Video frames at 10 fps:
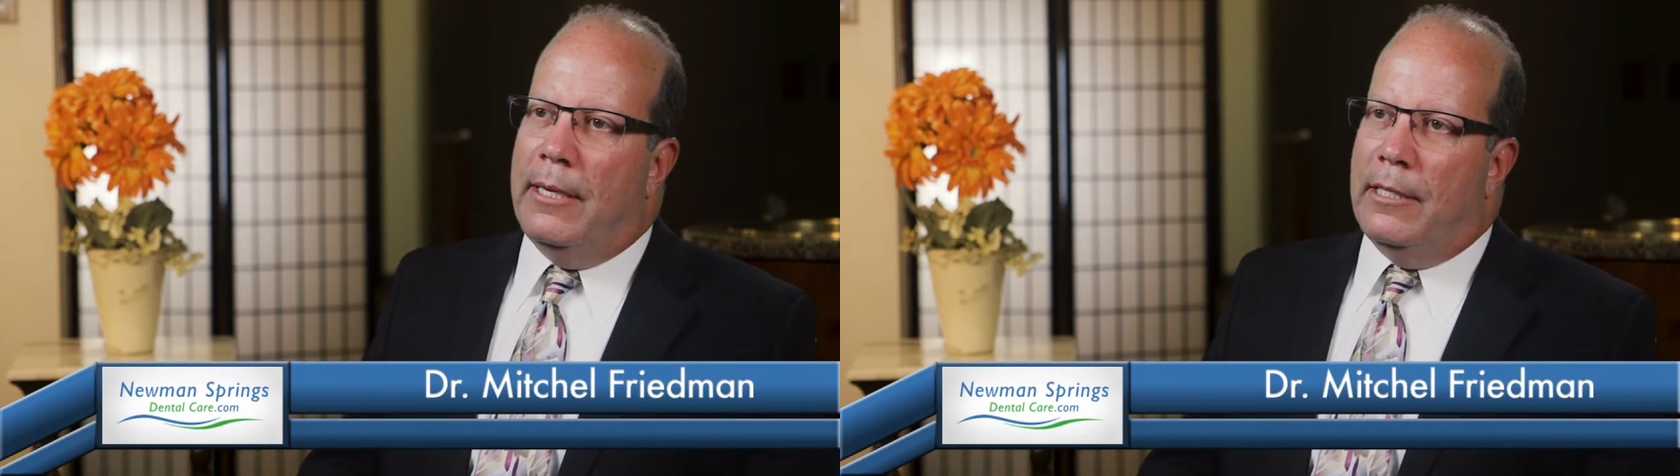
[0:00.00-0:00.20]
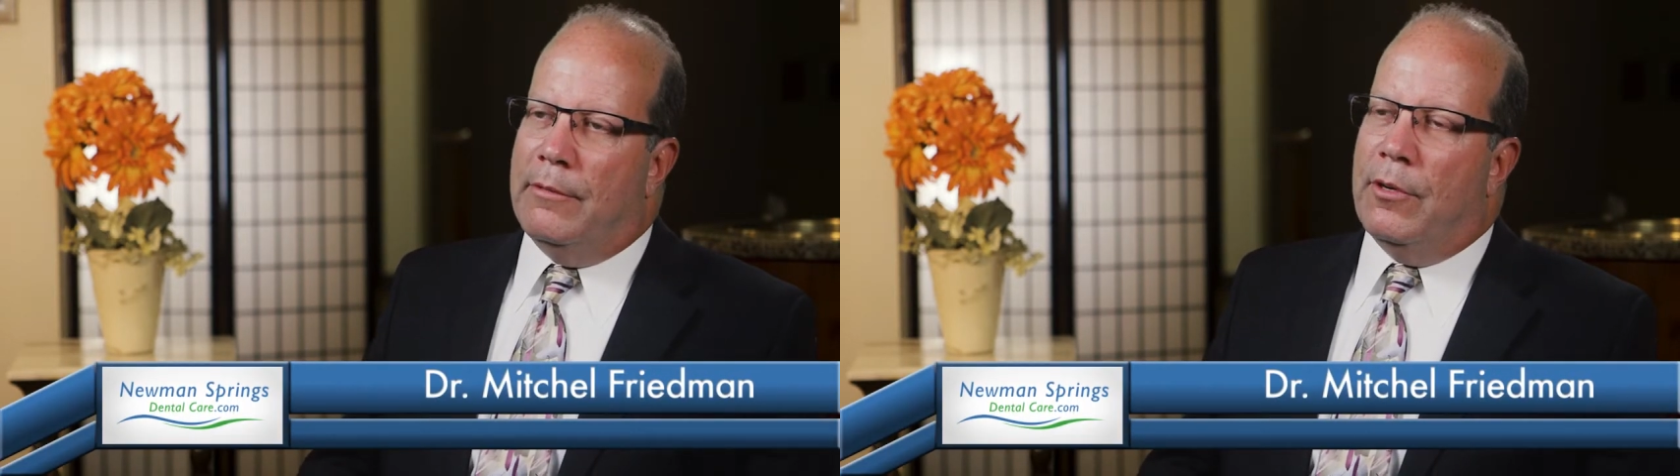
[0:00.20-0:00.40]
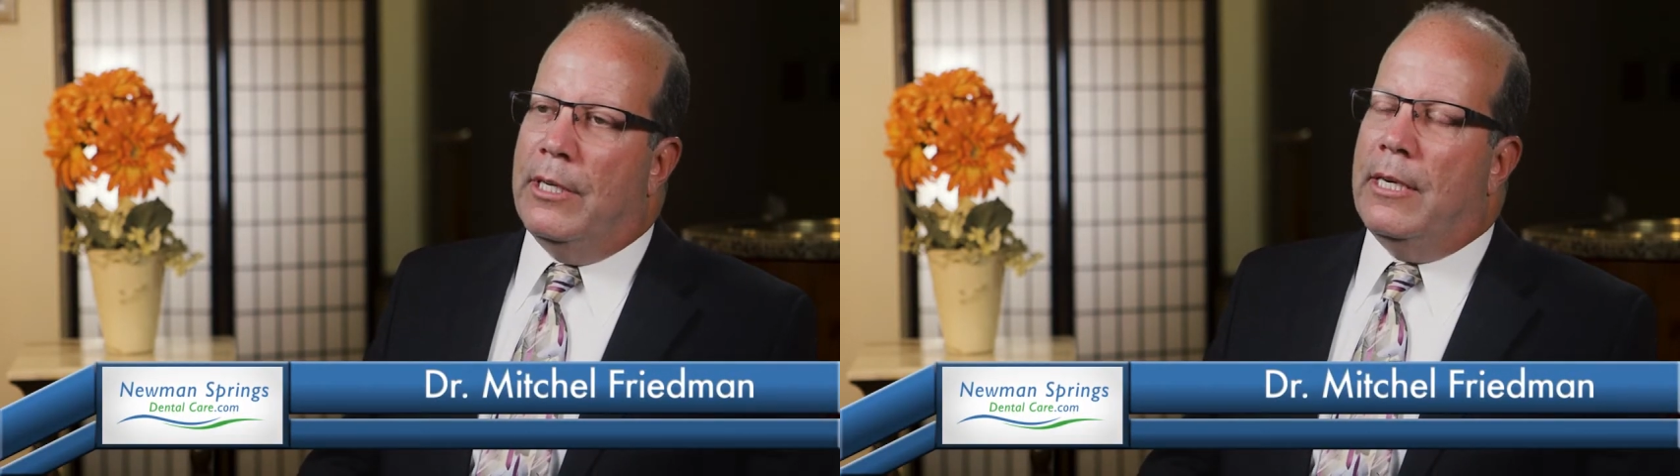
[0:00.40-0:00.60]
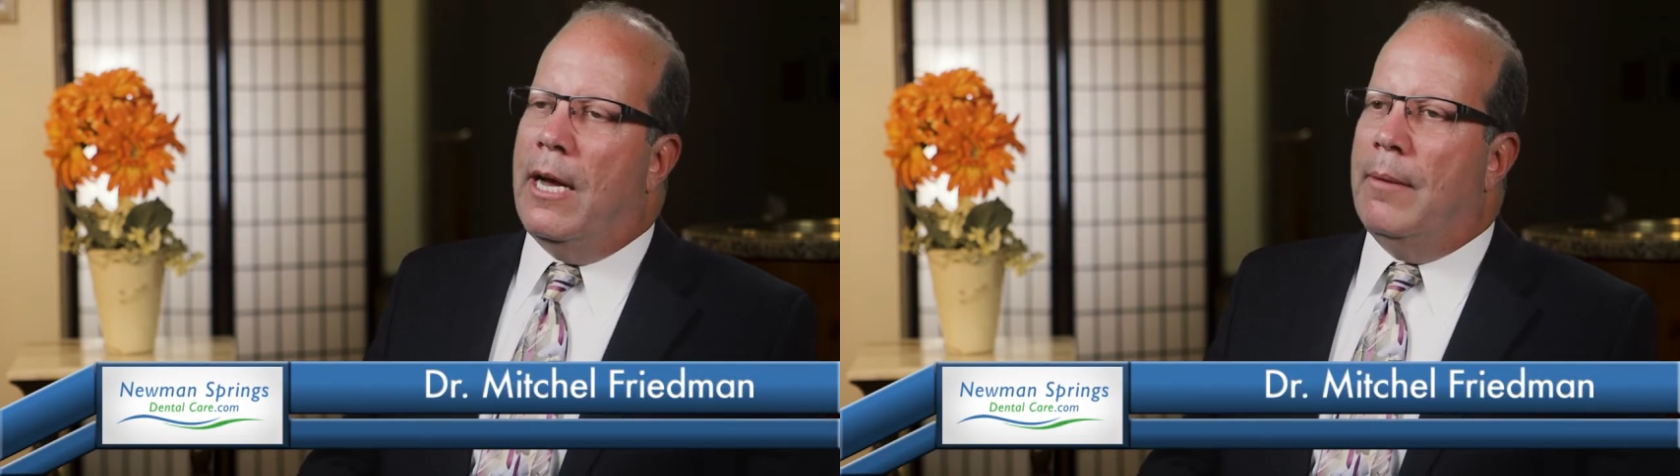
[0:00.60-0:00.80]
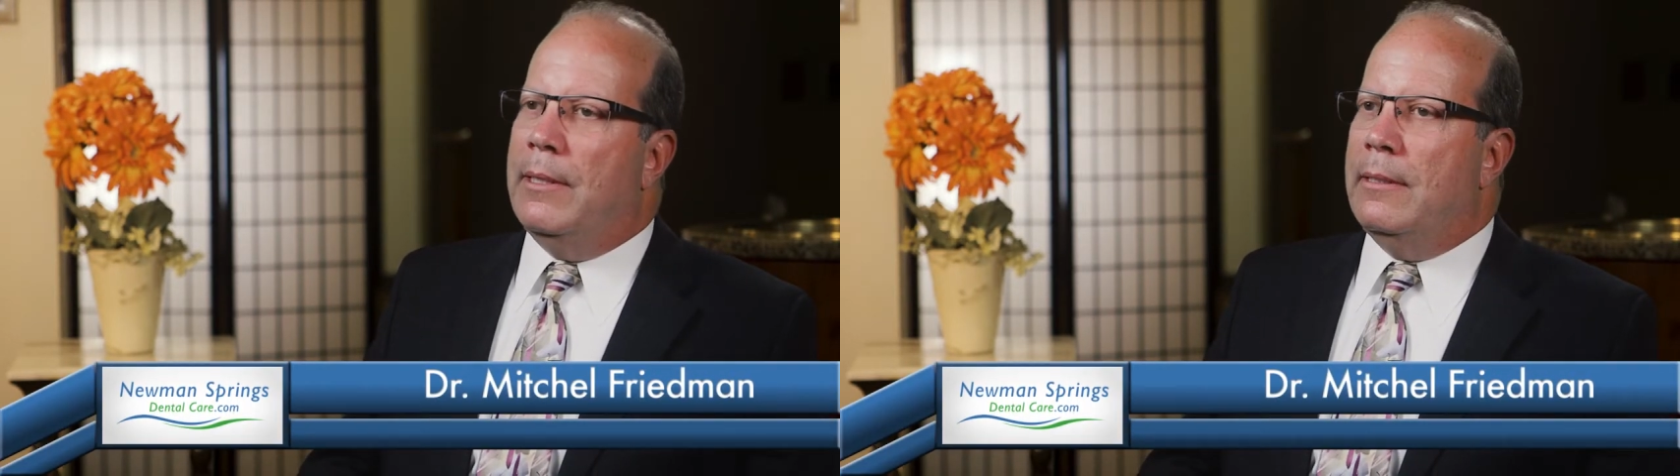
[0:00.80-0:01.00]
It's very
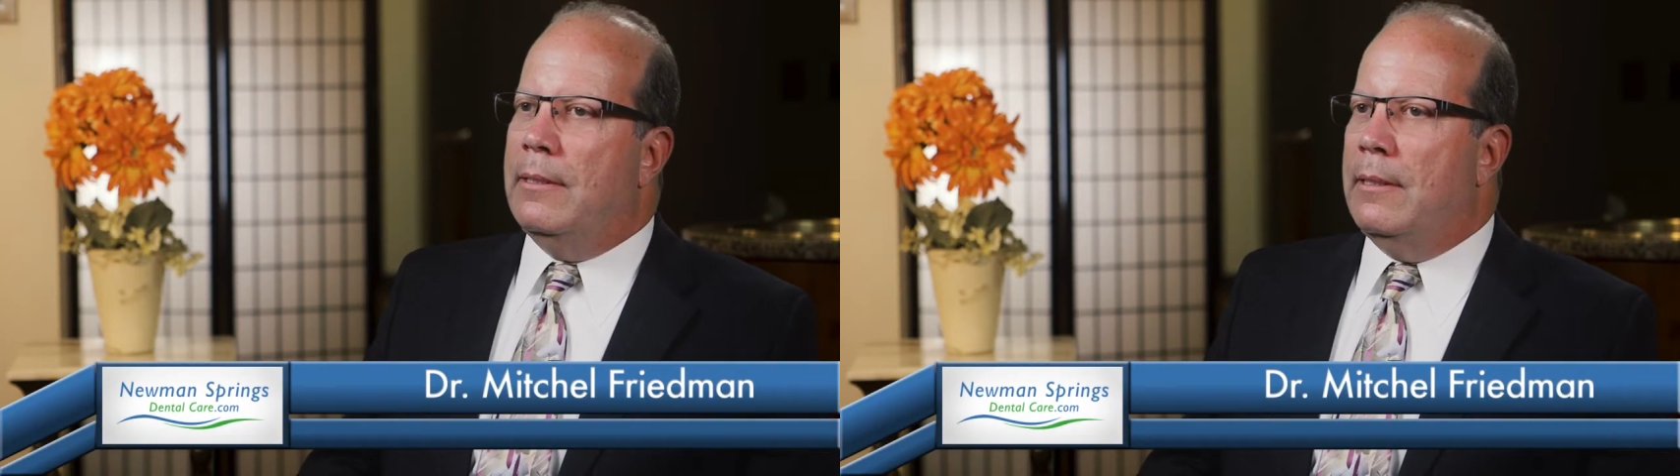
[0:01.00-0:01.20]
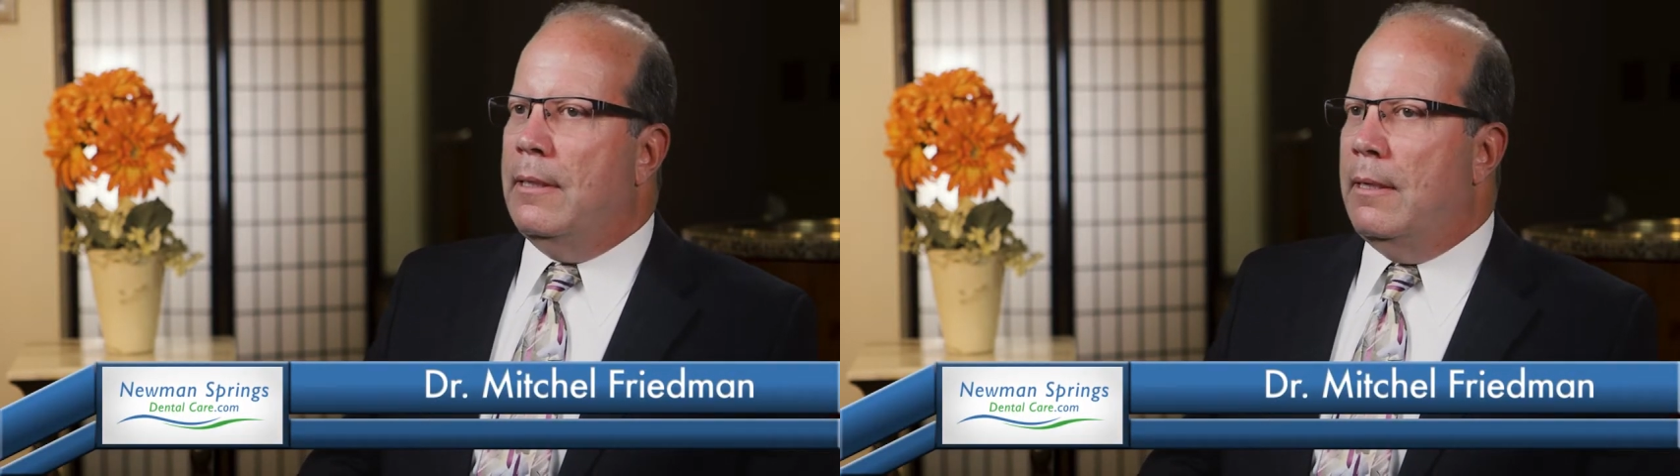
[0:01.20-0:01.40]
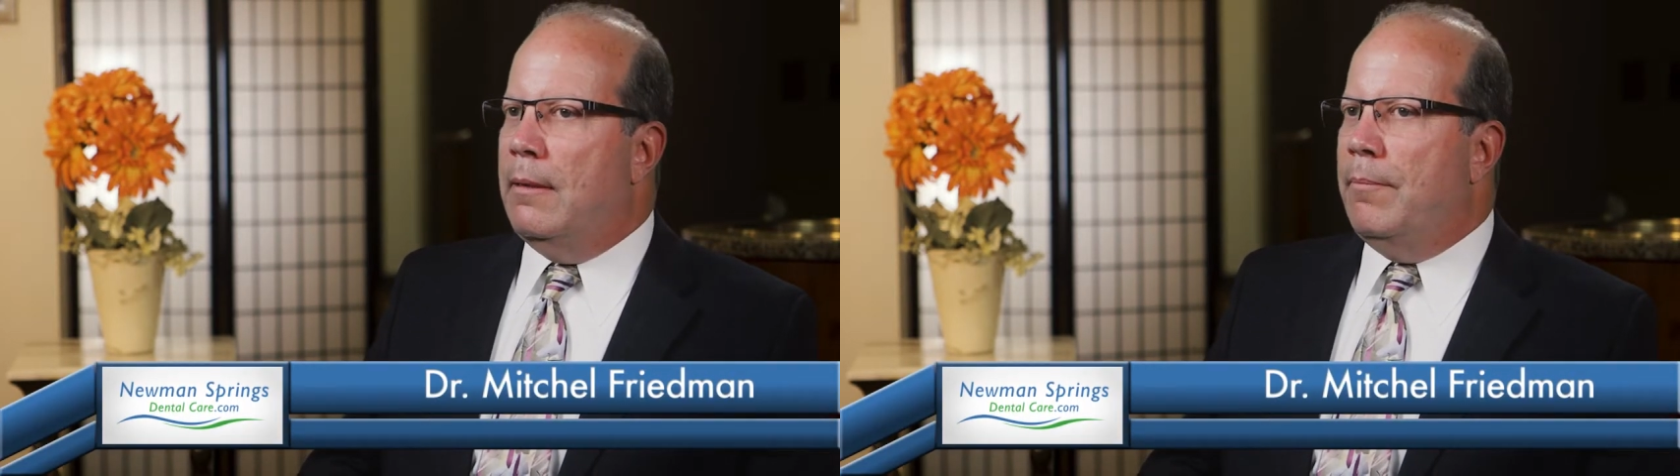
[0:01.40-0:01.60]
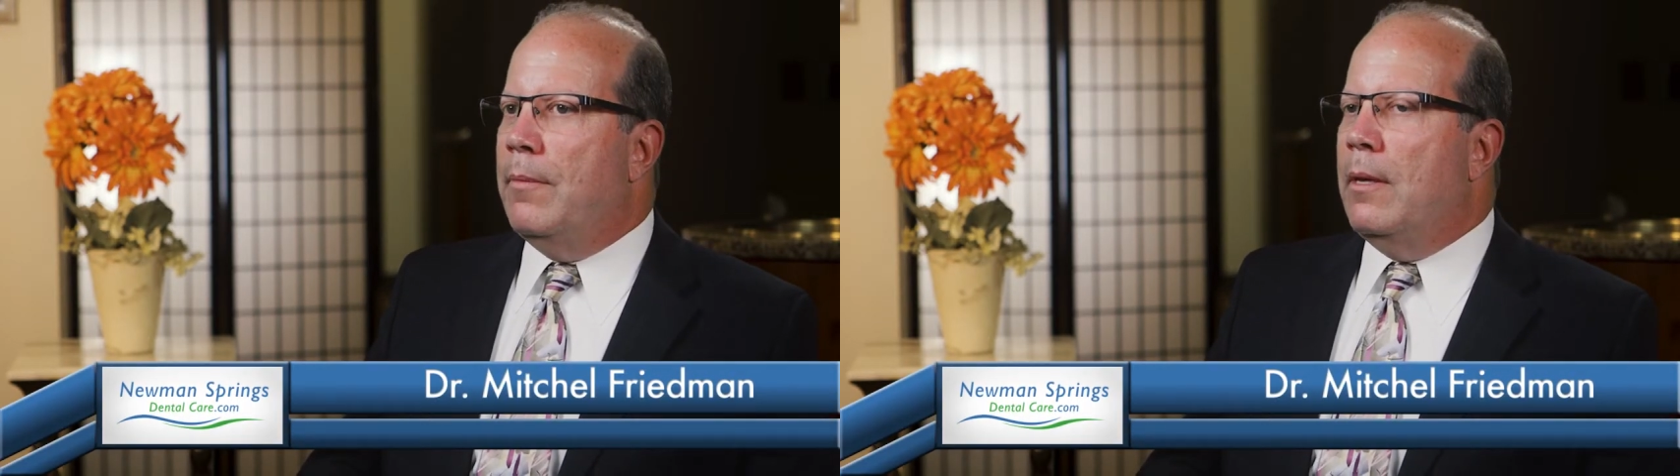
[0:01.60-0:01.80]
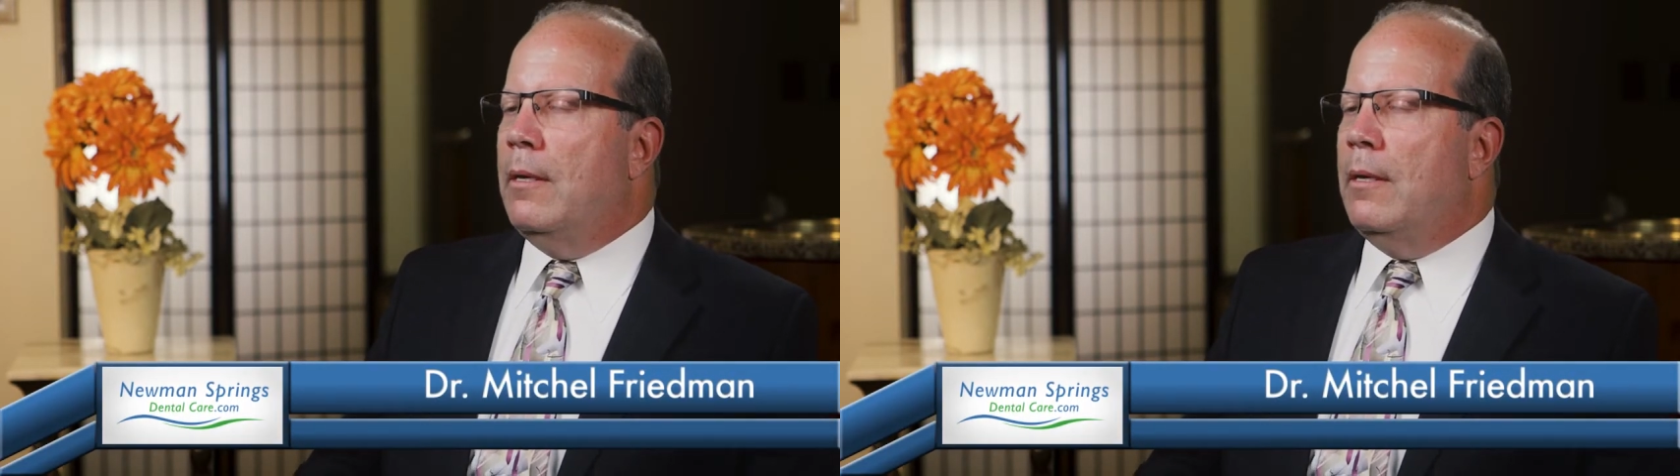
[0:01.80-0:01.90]
common. Um,